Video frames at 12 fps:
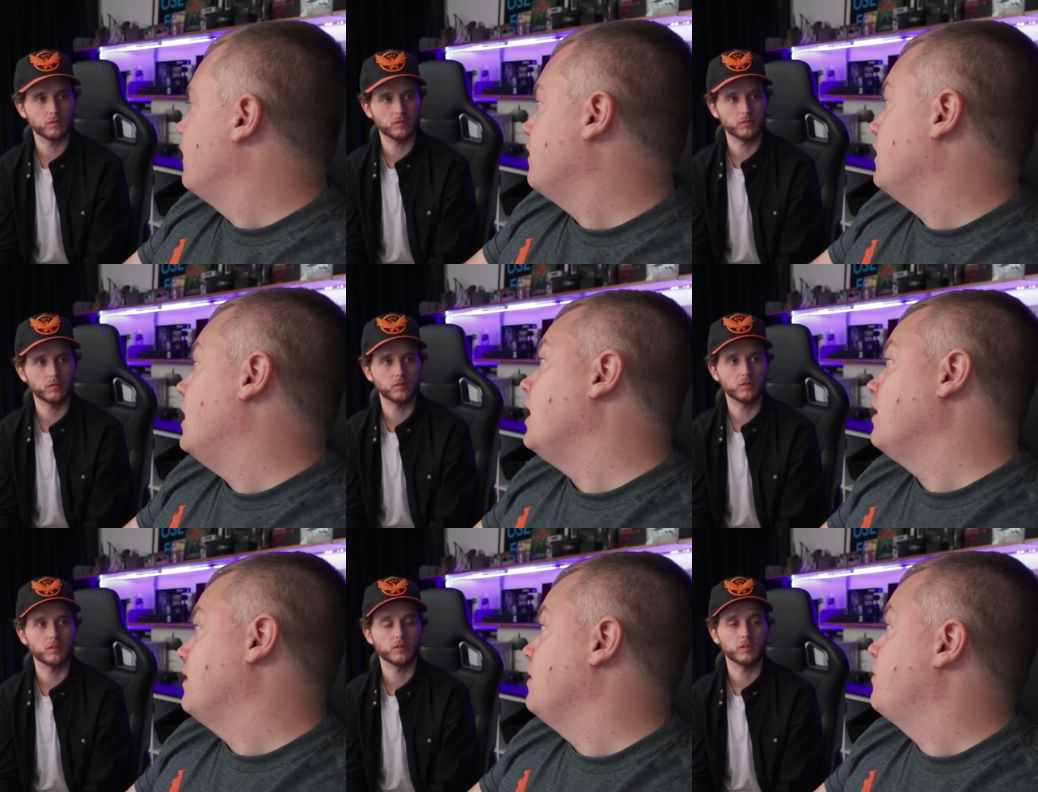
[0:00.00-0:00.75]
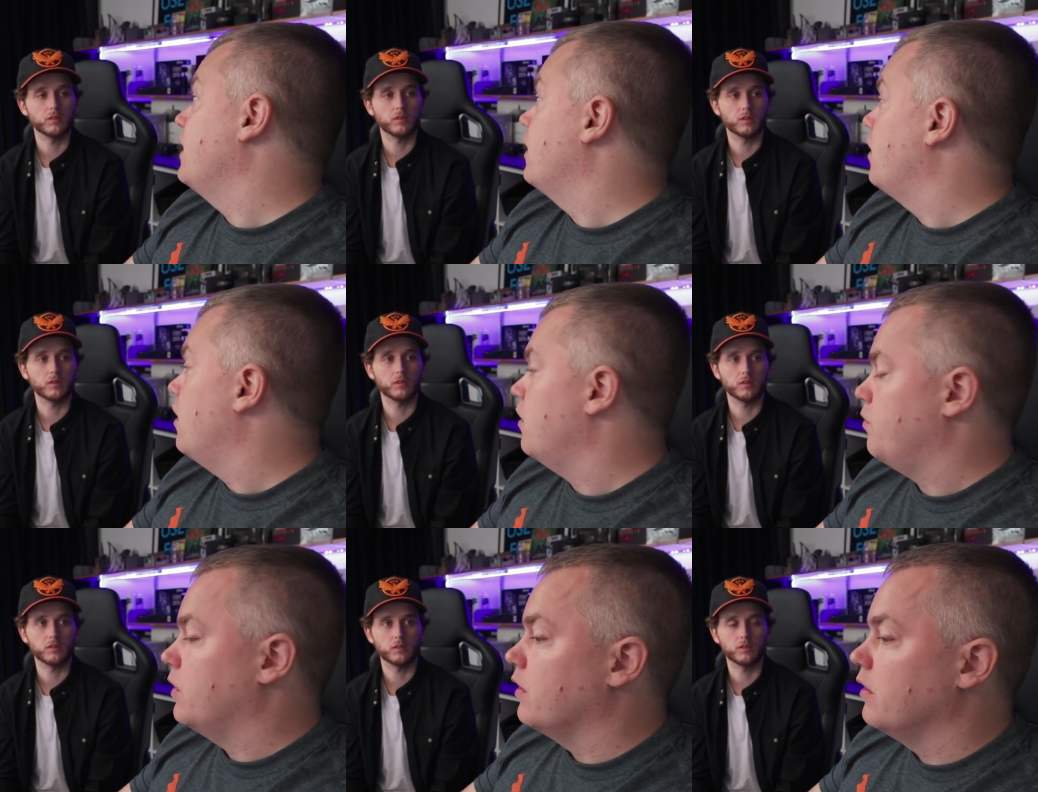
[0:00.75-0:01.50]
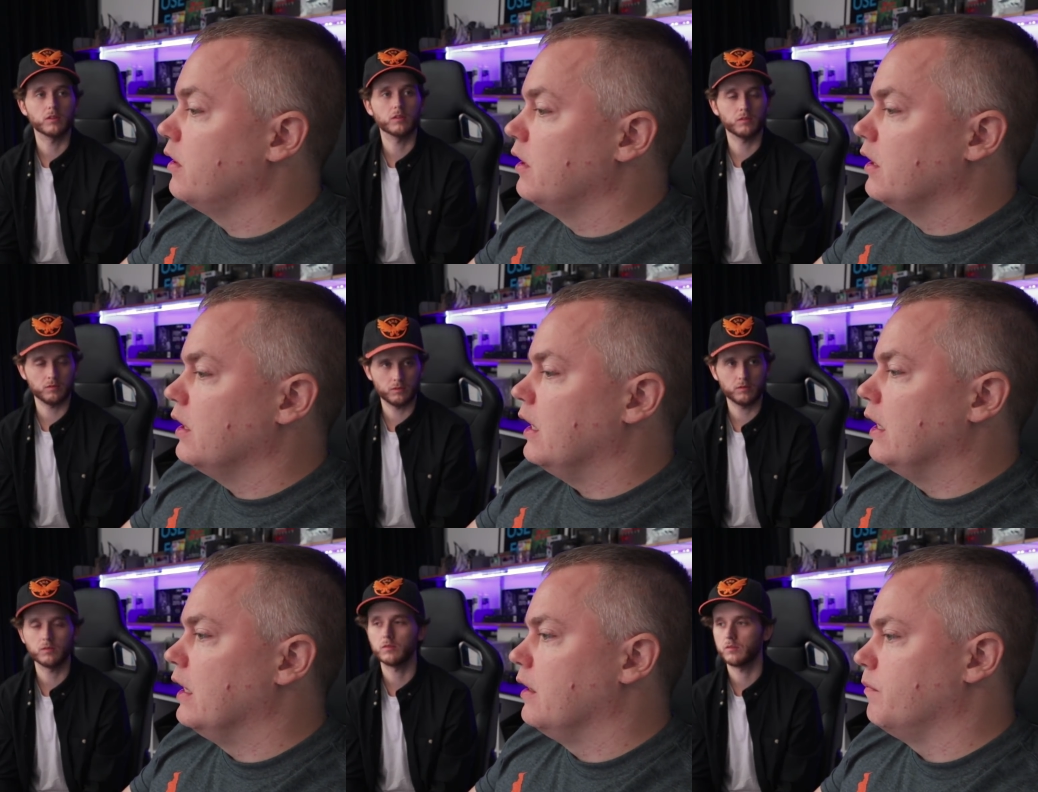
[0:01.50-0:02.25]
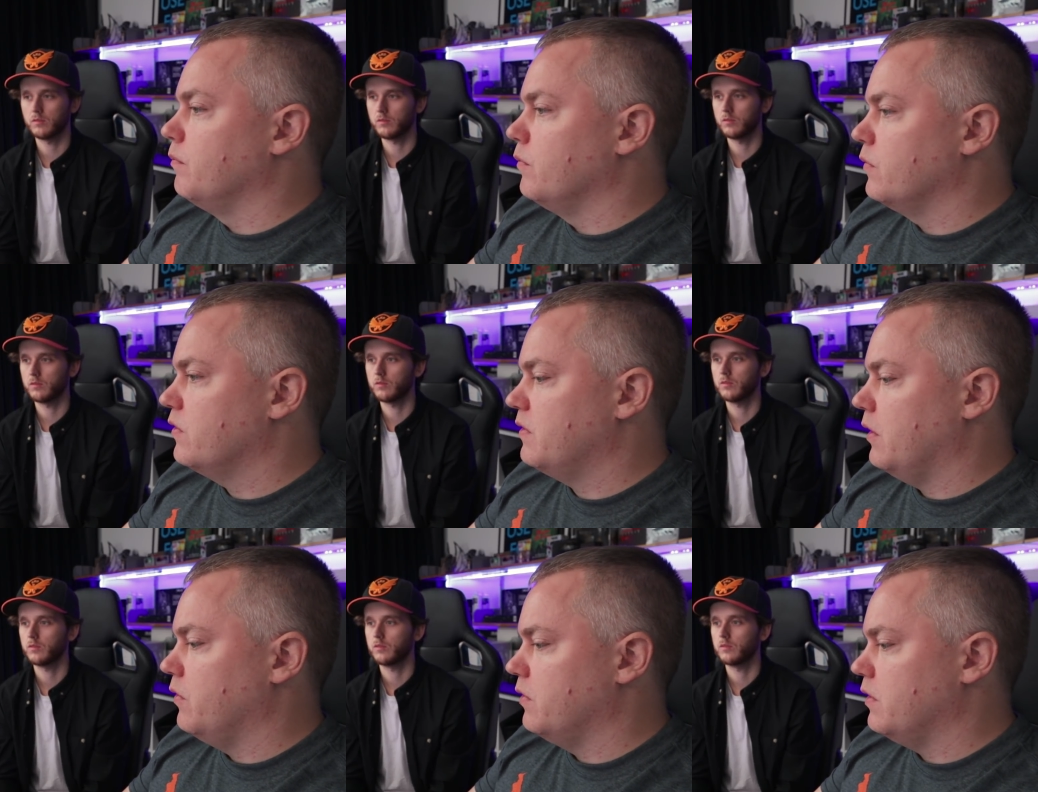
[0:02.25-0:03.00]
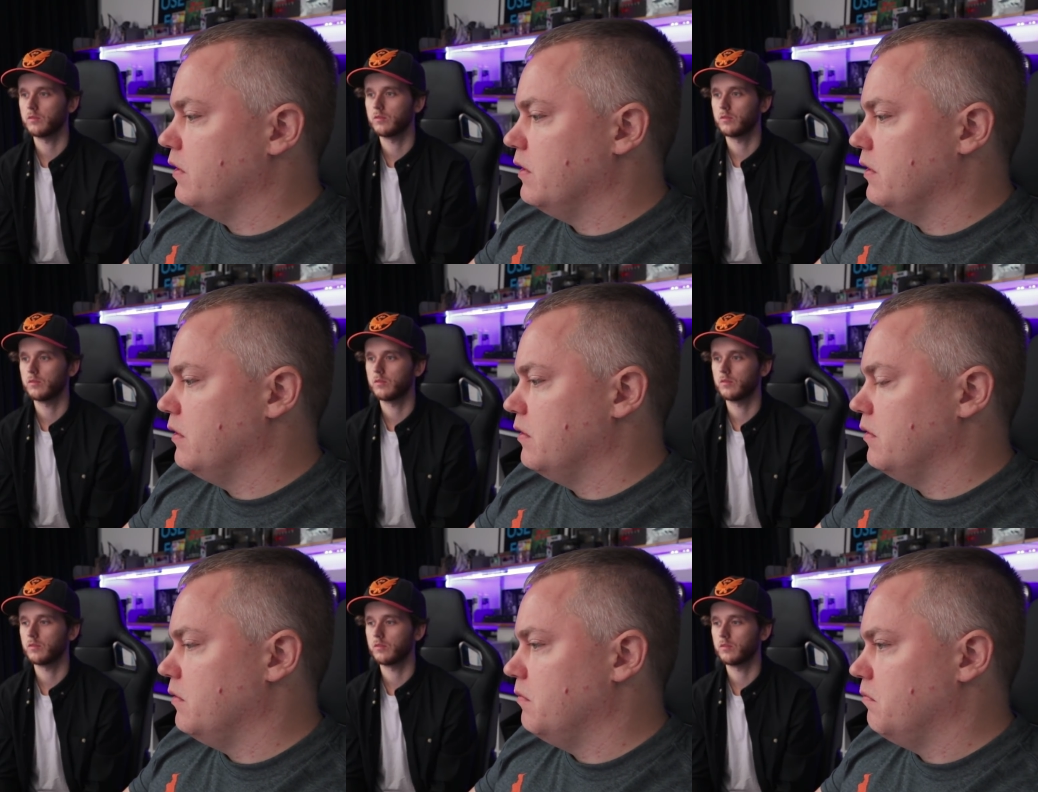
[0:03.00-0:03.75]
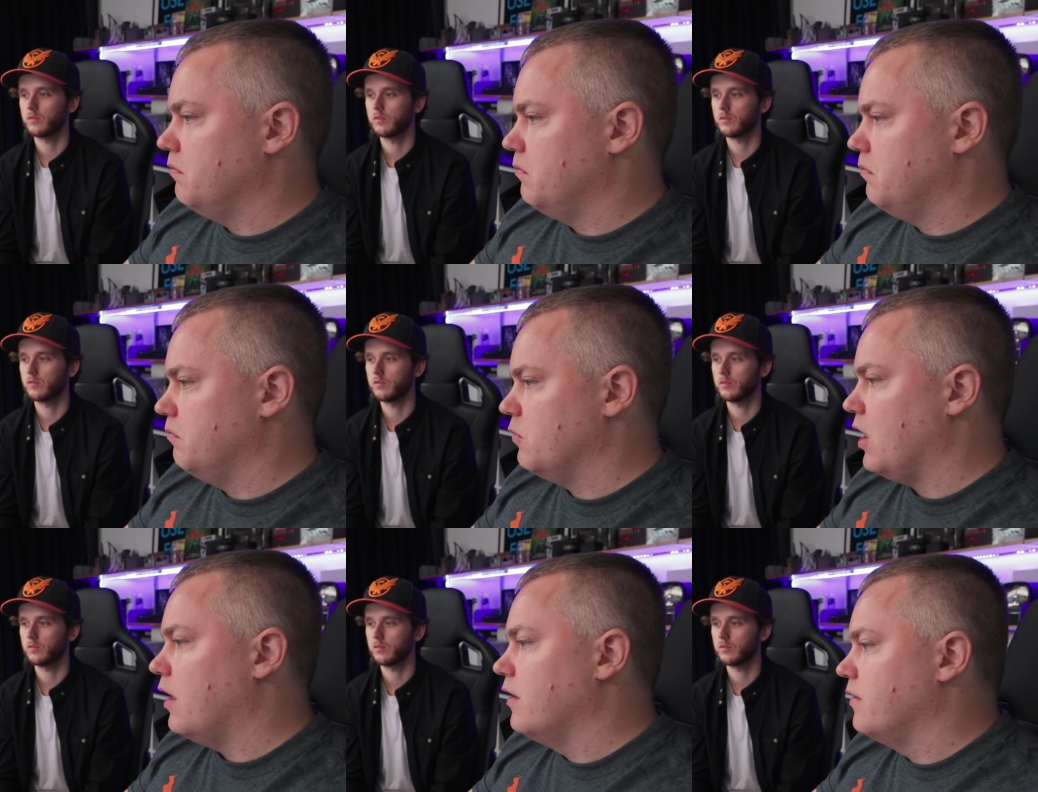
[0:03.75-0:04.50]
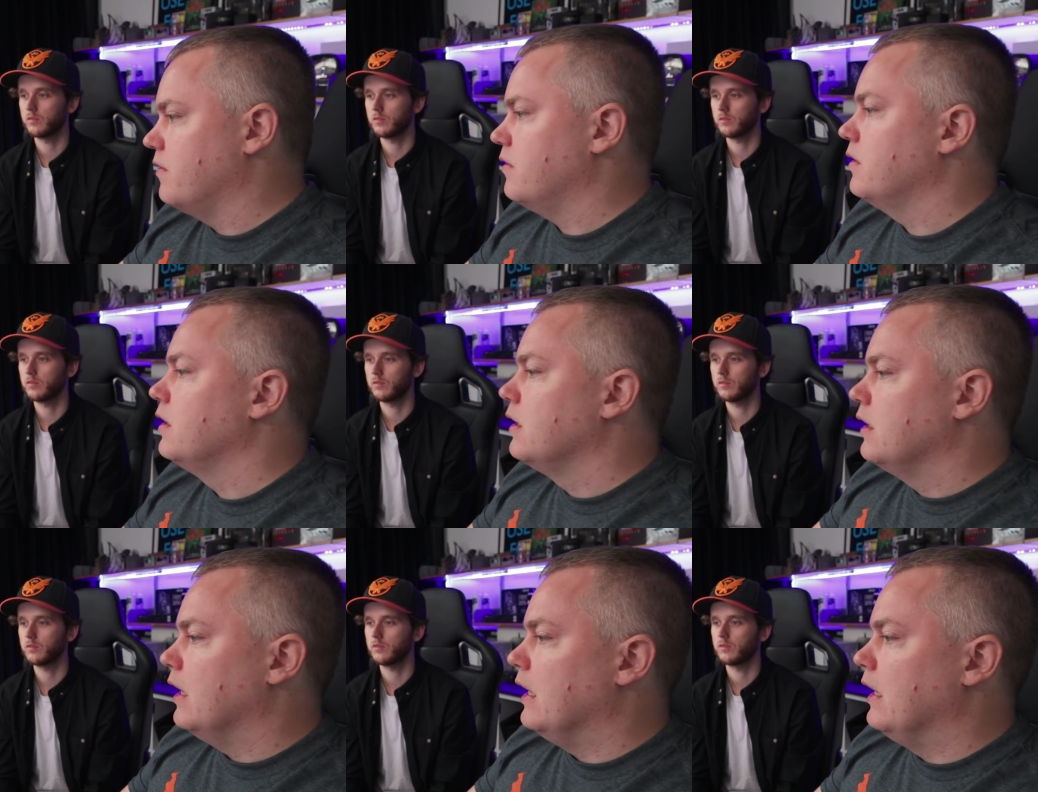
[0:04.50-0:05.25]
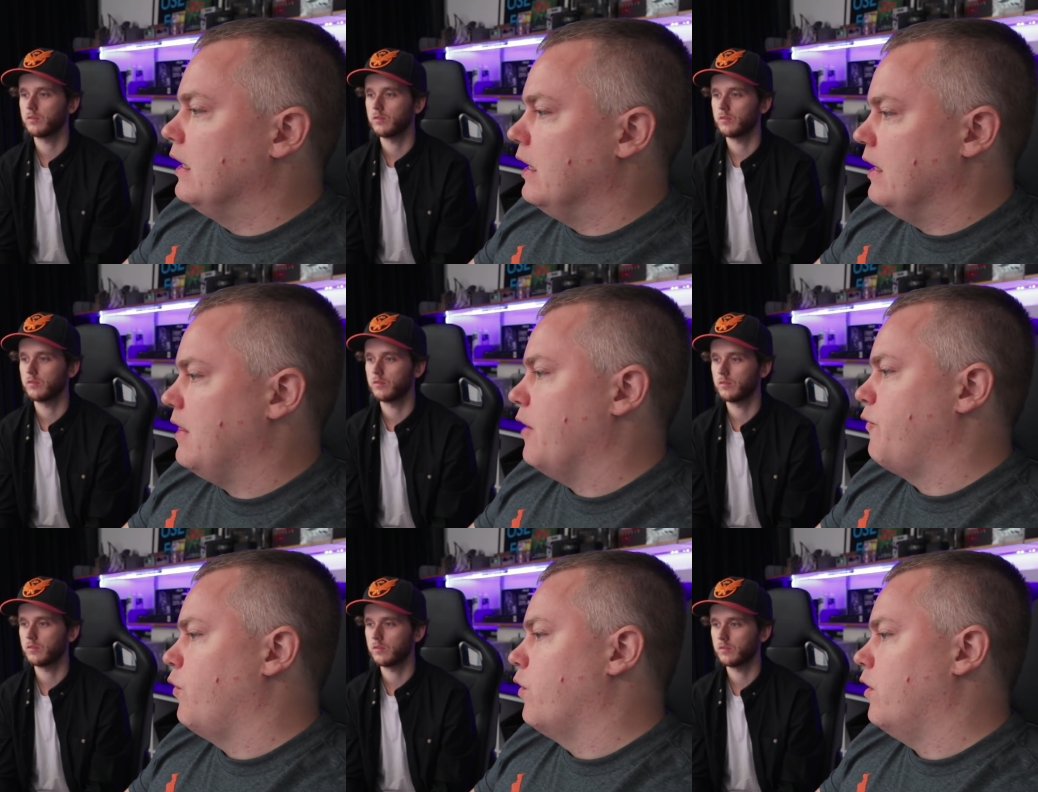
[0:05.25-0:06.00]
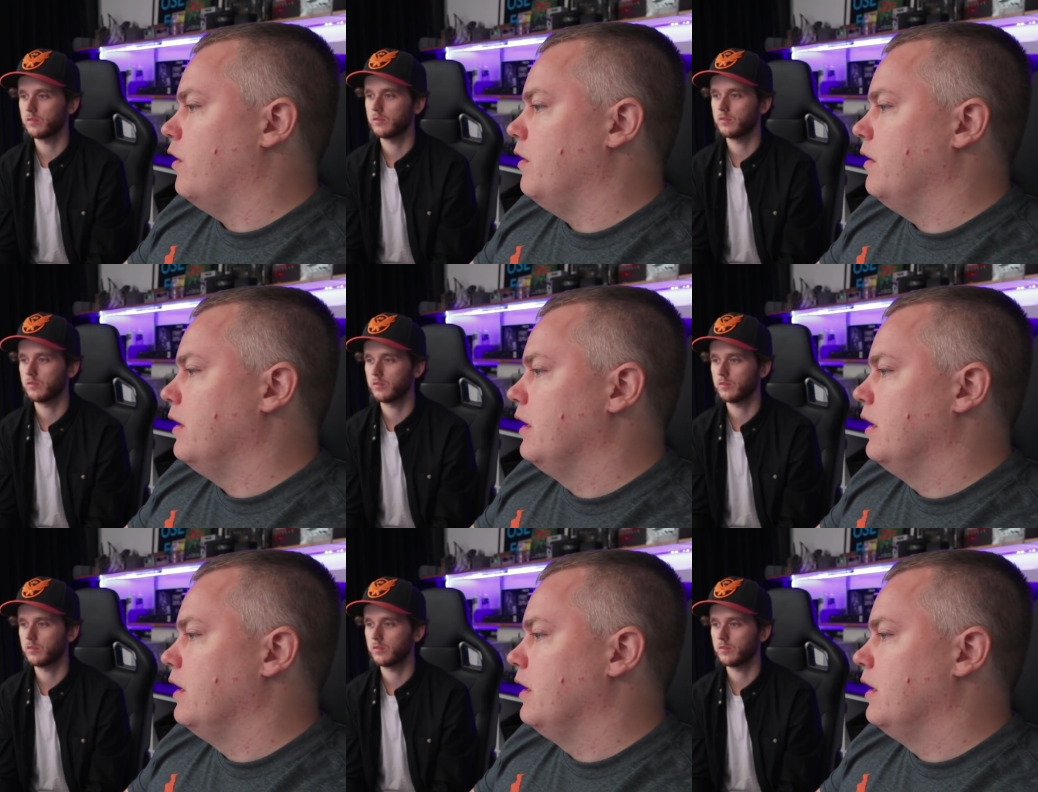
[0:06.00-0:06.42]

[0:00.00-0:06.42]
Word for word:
Speaker 1: as as if they are hardware mm -hmm. um, sound uh, cards, uh, and therefore